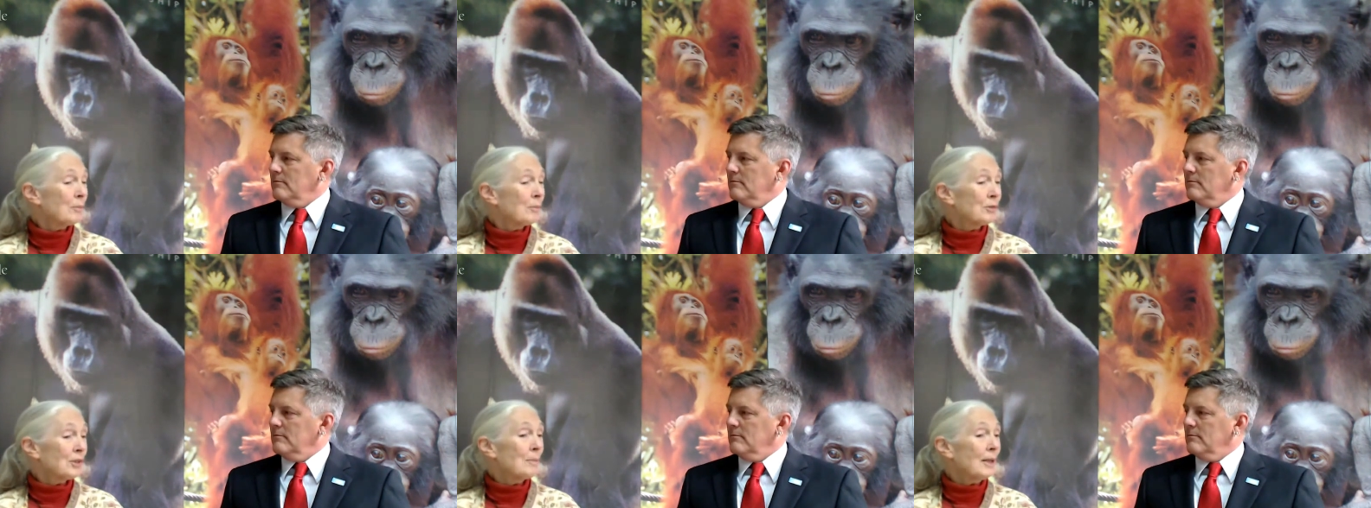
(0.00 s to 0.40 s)
Speaker 1: them
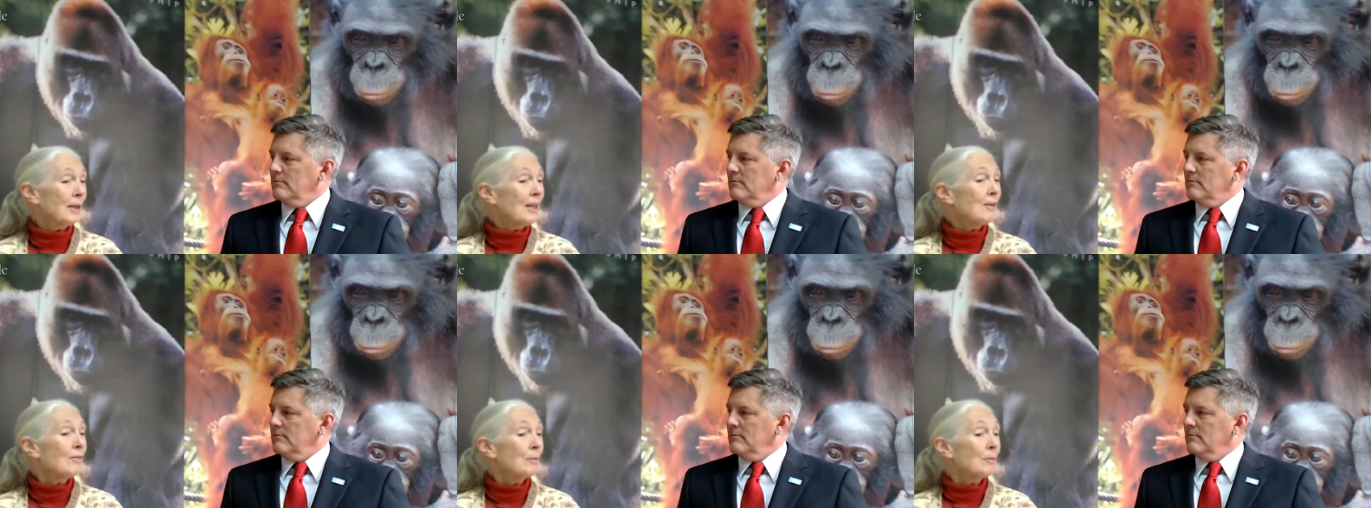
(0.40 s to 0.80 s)
seem
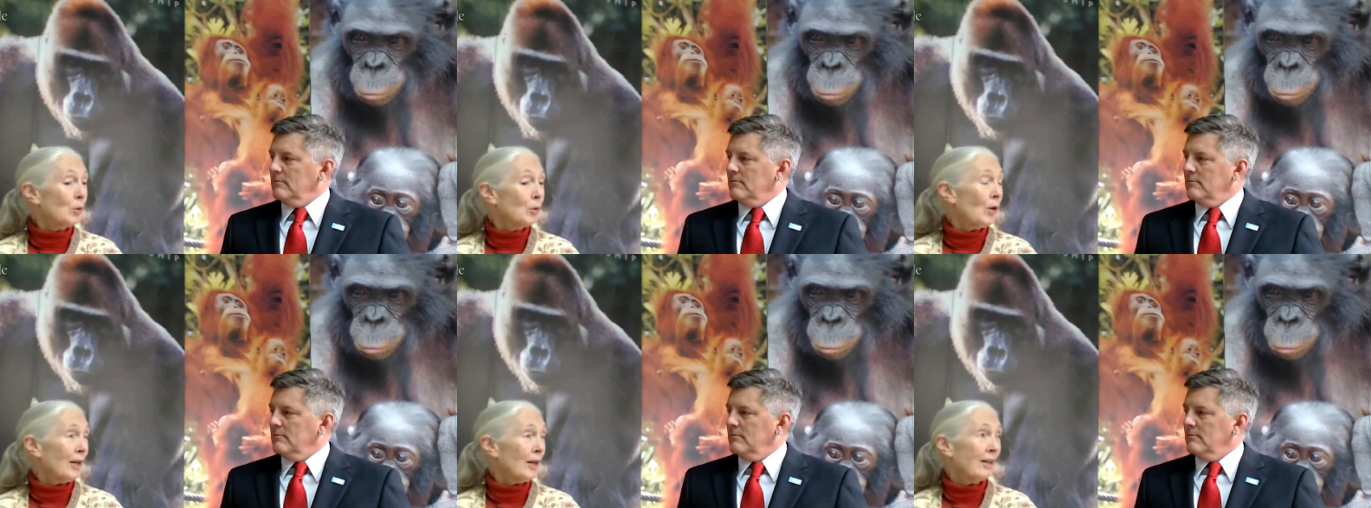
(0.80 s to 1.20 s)
even
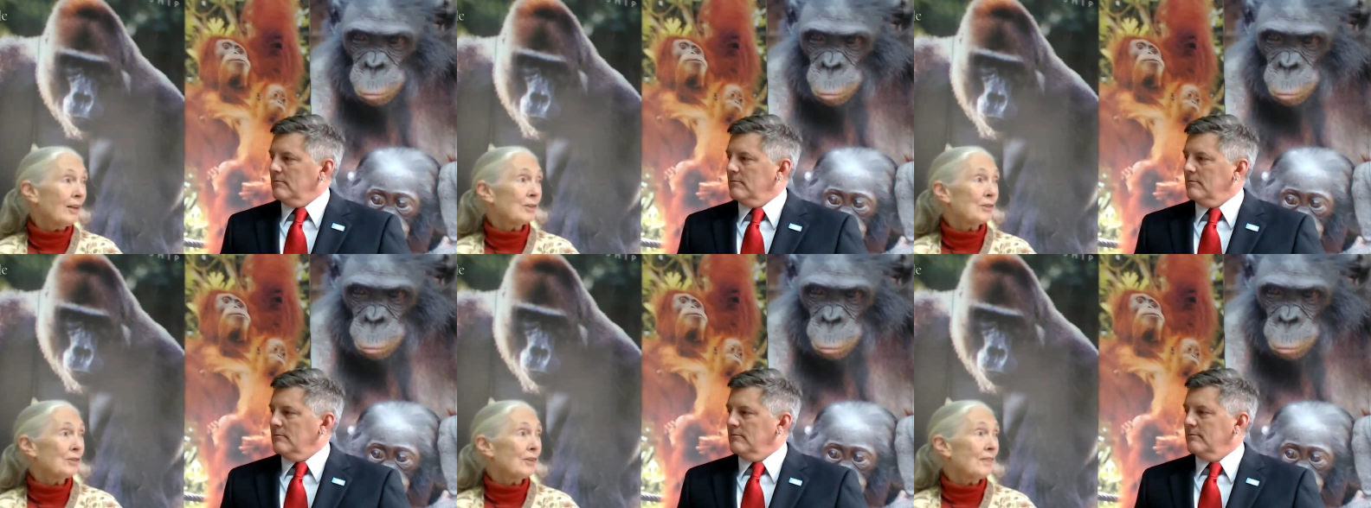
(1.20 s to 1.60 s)
more like
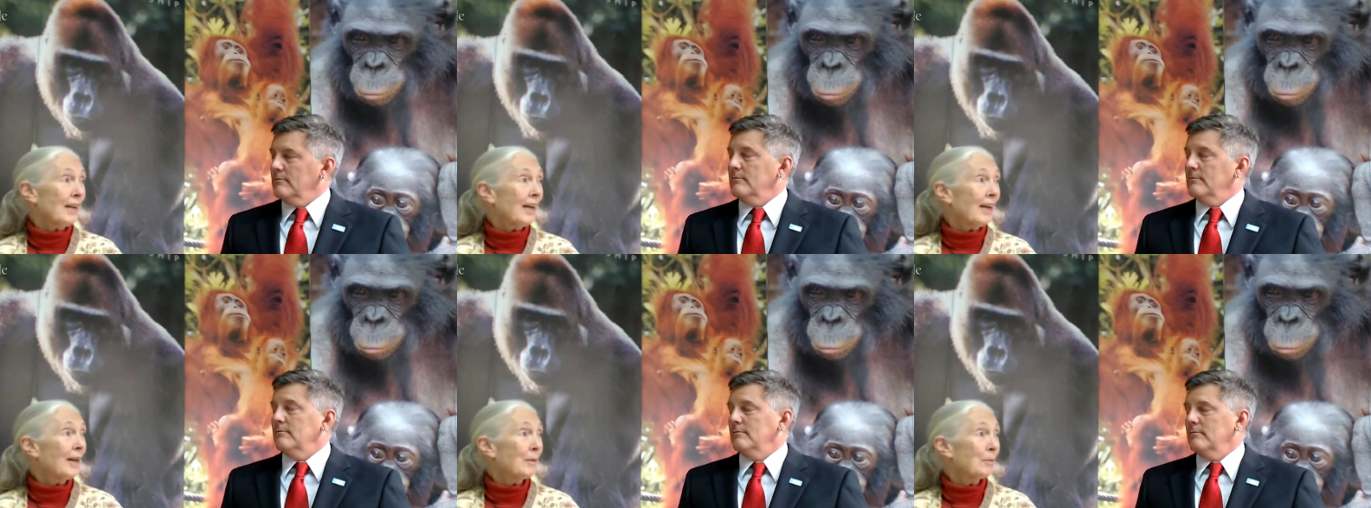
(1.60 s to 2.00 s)
us than
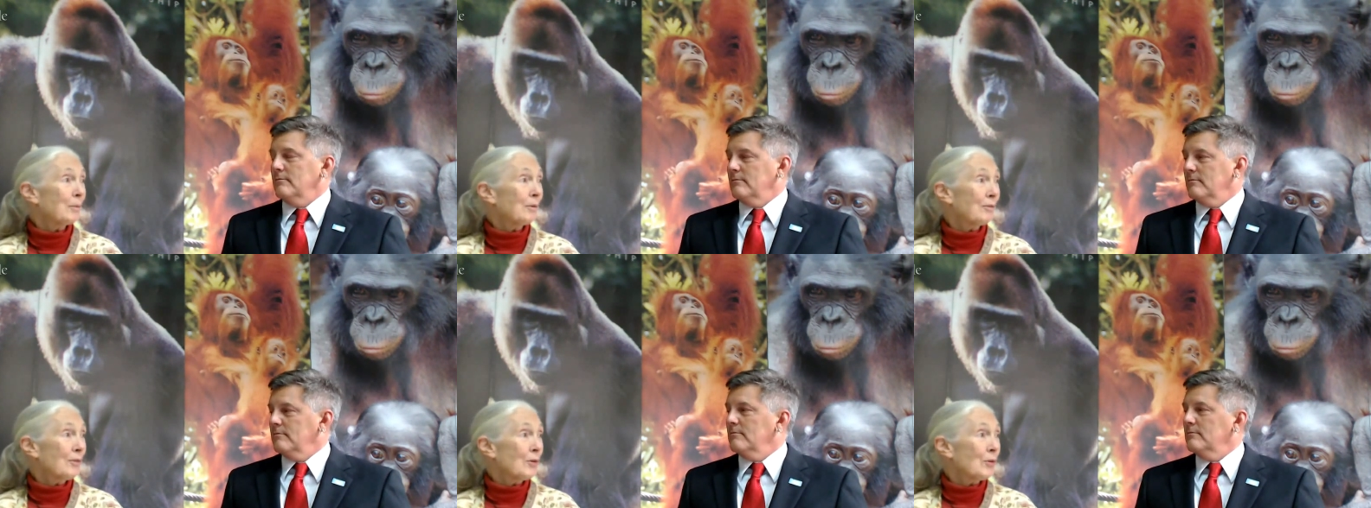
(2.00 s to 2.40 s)
I had
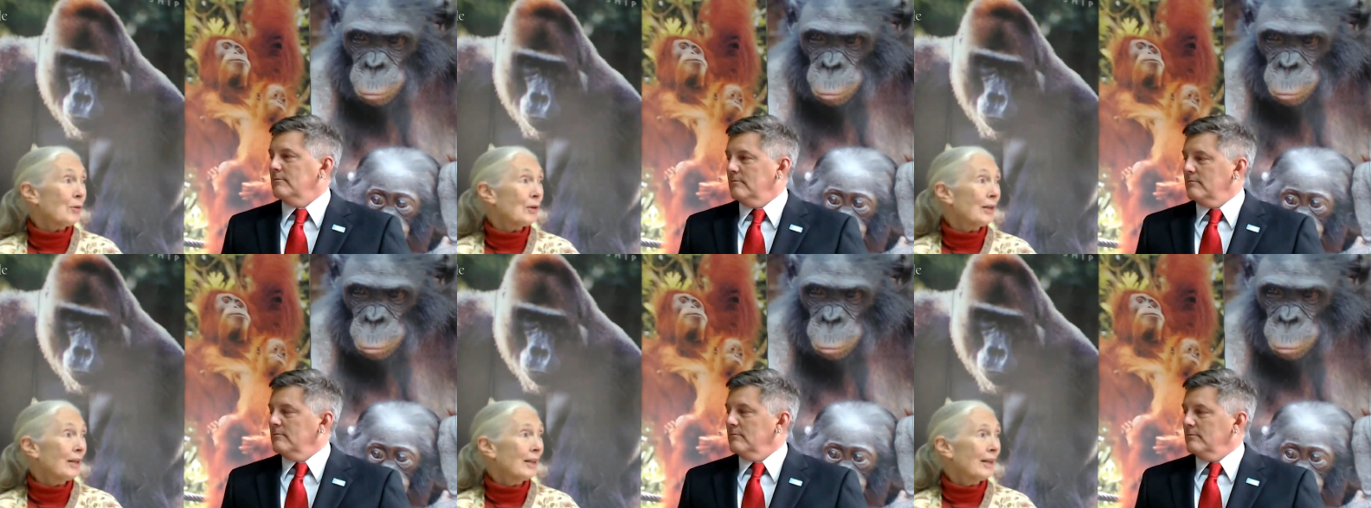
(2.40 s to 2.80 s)
before.
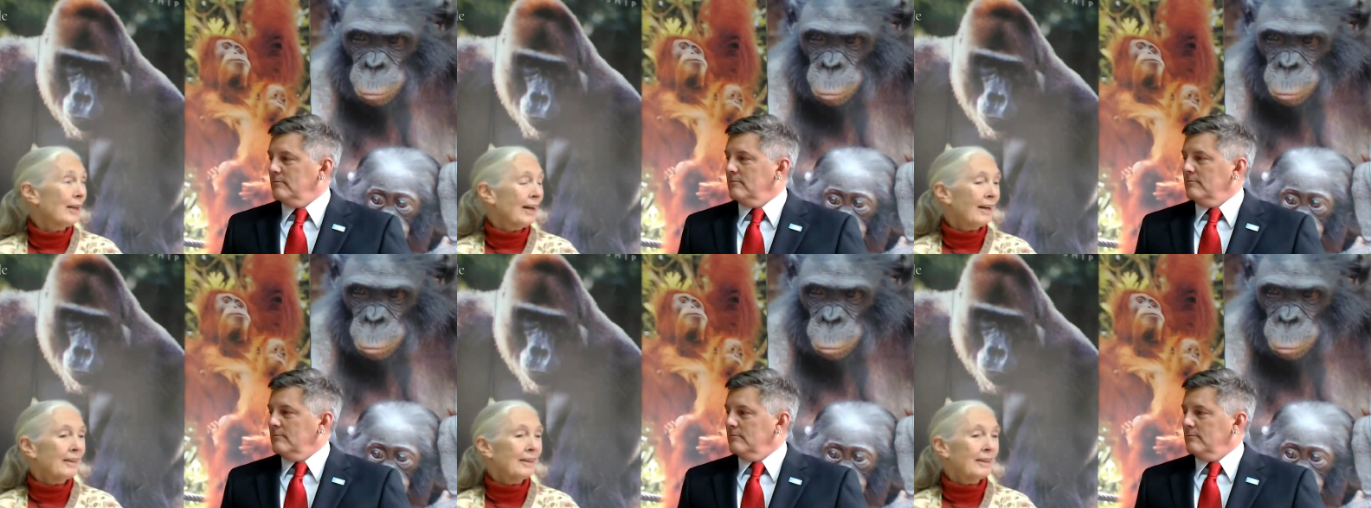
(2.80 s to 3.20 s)

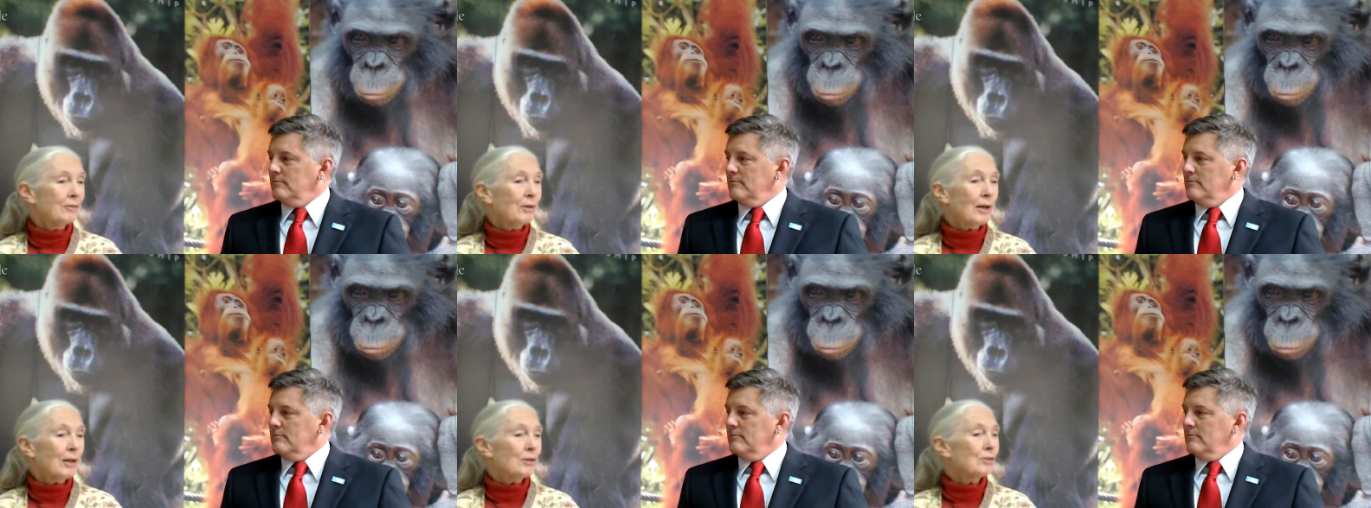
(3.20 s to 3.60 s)
And it
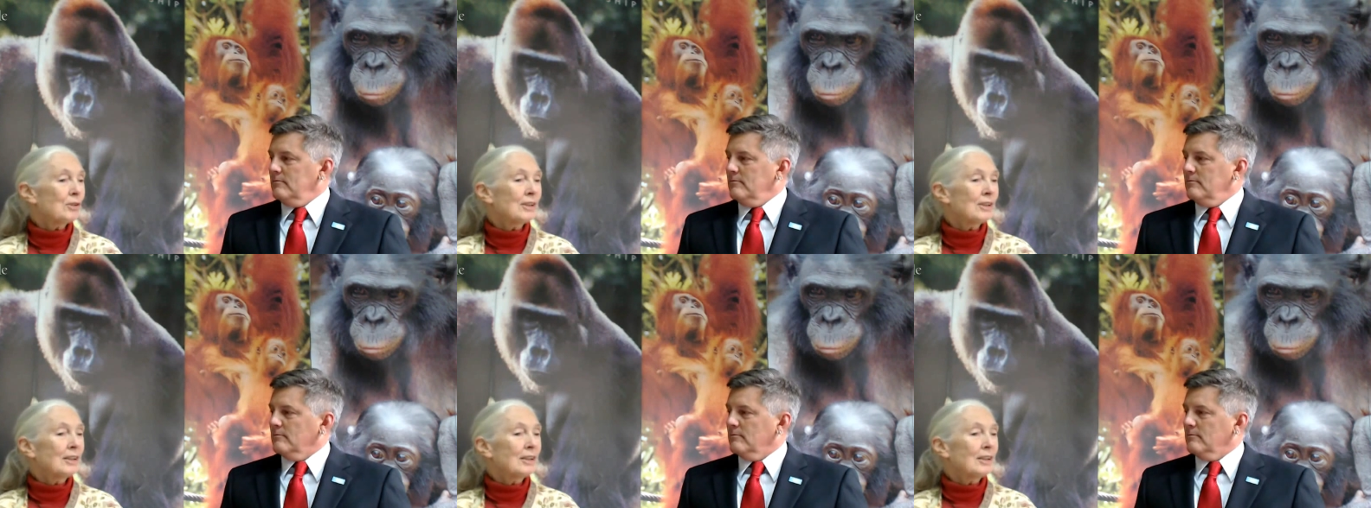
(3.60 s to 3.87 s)
roused